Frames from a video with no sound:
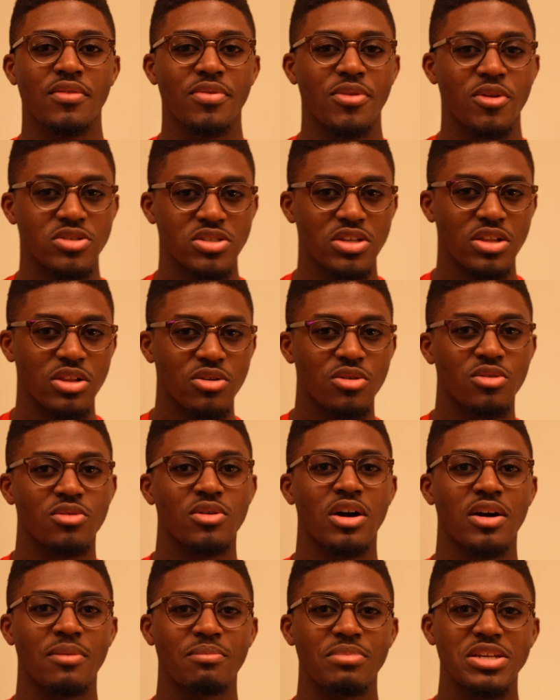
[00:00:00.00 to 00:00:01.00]
There's a little
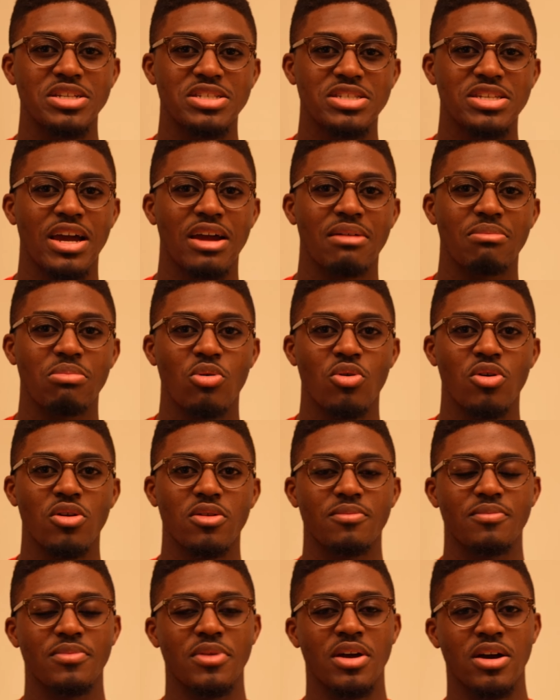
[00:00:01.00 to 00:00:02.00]
PCI
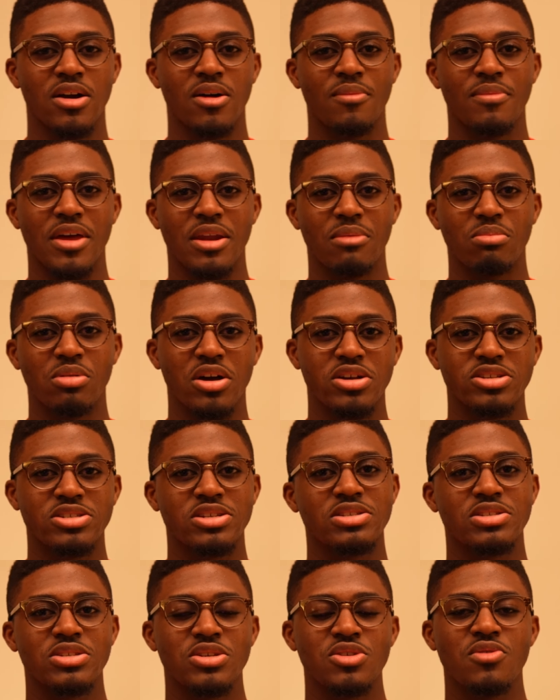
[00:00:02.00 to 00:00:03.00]
port that it plugs
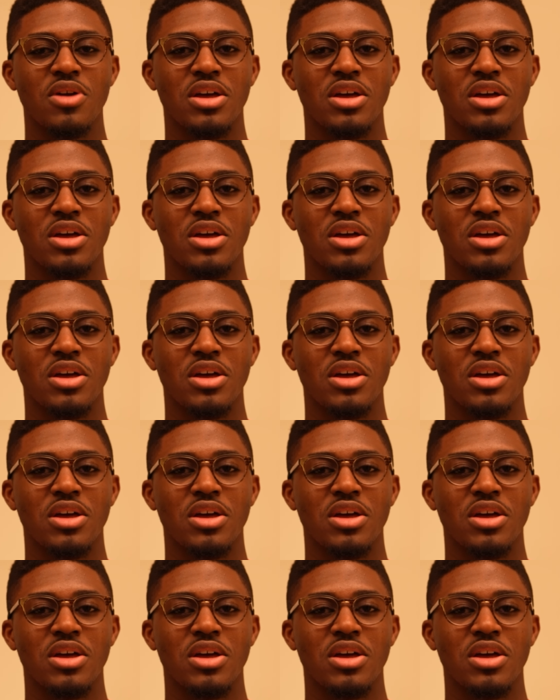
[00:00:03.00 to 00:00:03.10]
into,